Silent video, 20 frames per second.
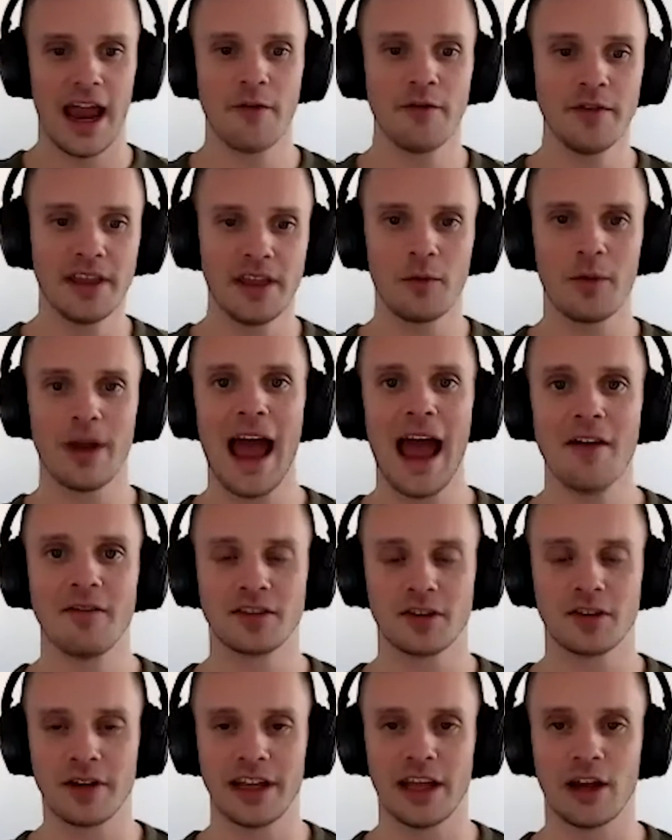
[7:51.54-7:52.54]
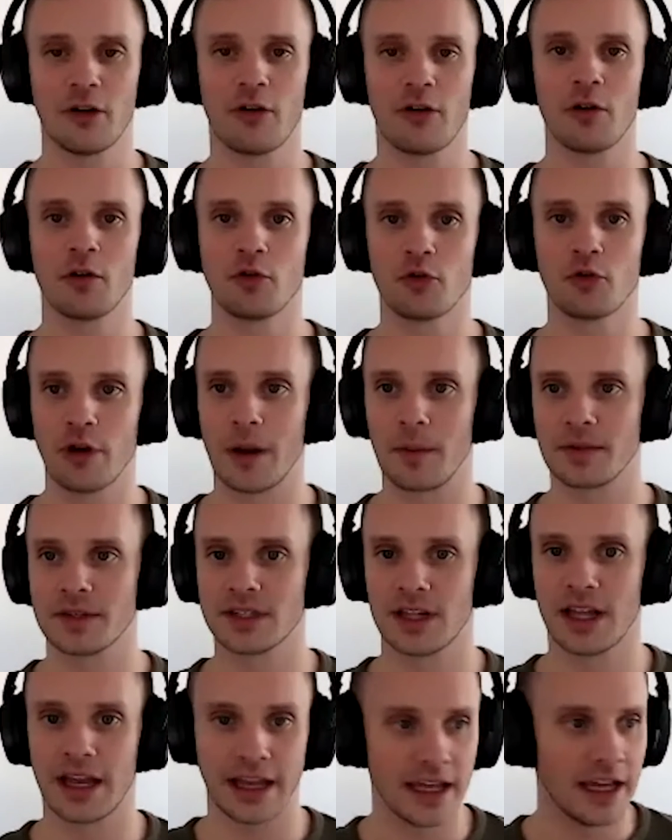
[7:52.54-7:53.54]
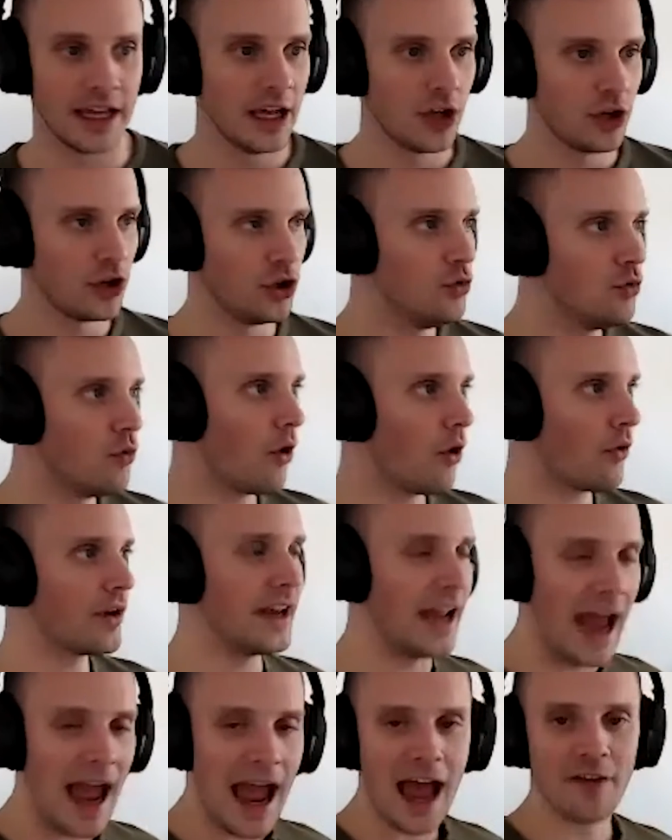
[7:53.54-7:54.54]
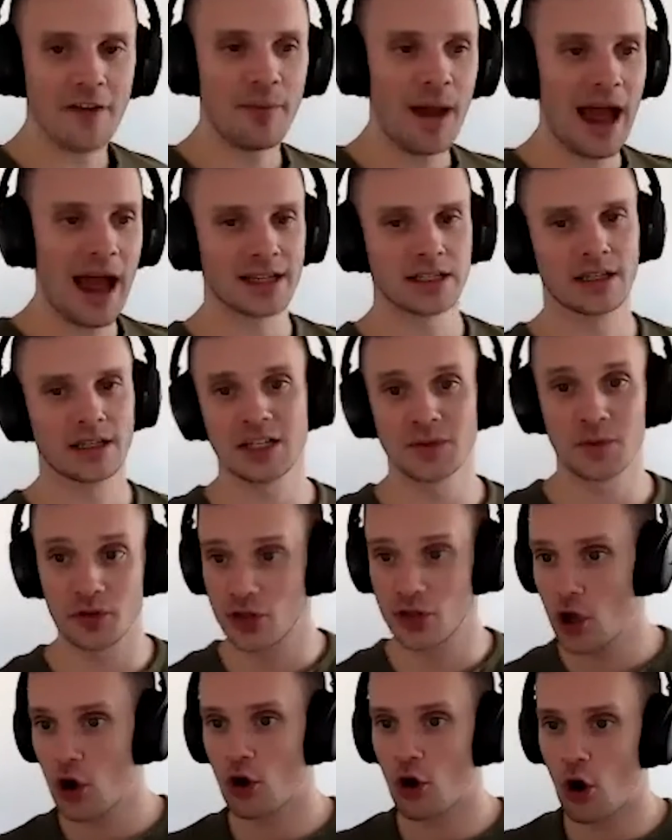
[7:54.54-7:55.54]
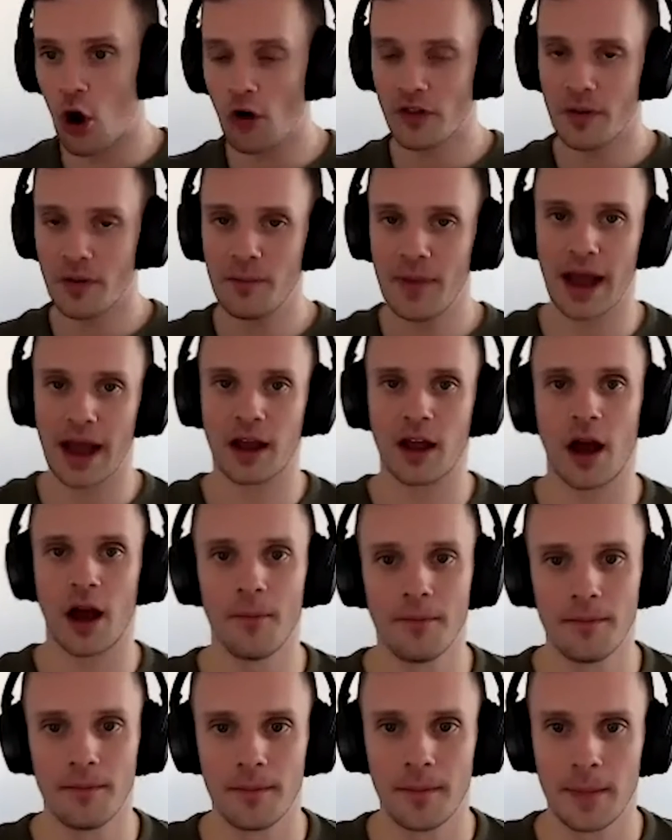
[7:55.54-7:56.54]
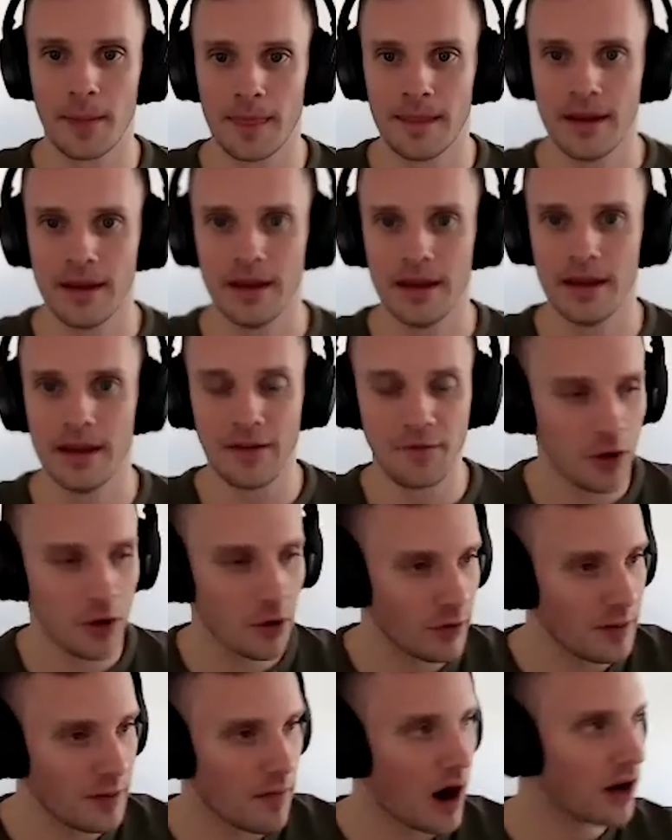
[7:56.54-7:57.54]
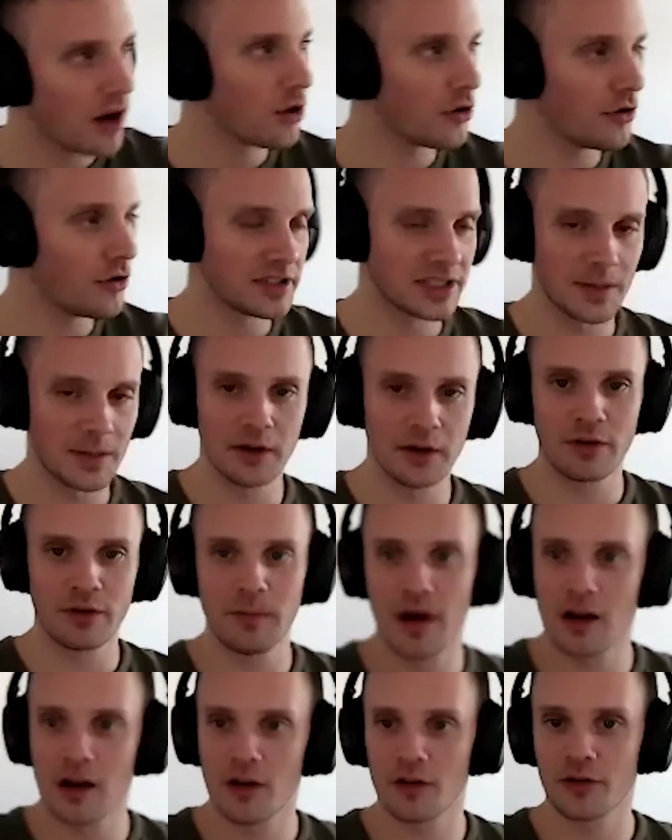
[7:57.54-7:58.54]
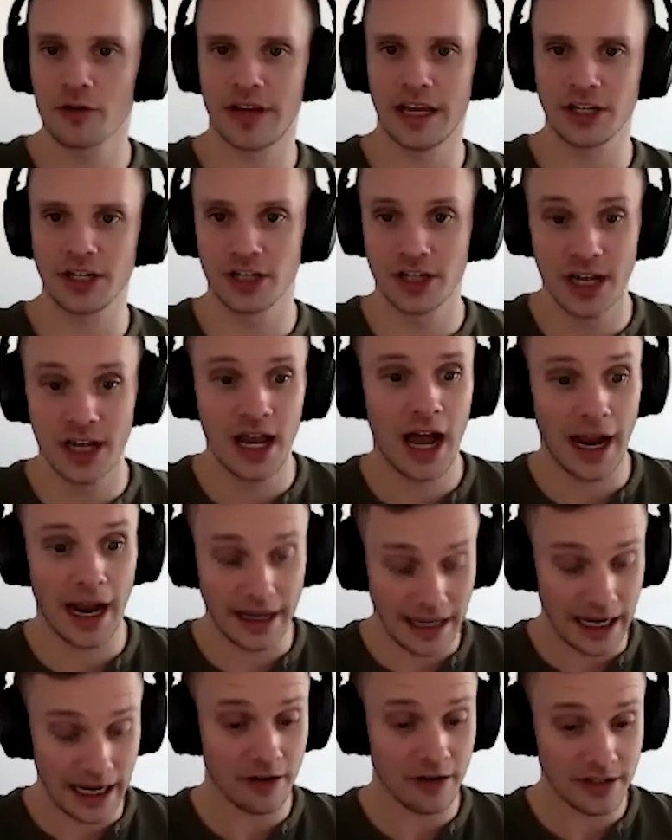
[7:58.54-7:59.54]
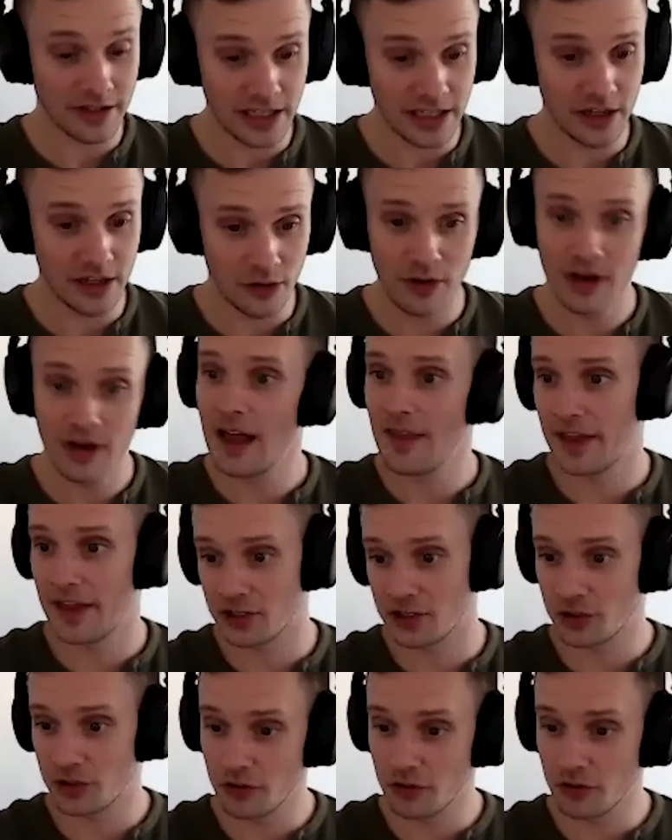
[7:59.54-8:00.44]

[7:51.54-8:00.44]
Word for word: everything we have is already in our own grips. Like hmm. you already have past customers, call them back up. If you're a remodeler and somebody remodeled their kitchen, I guarantee you that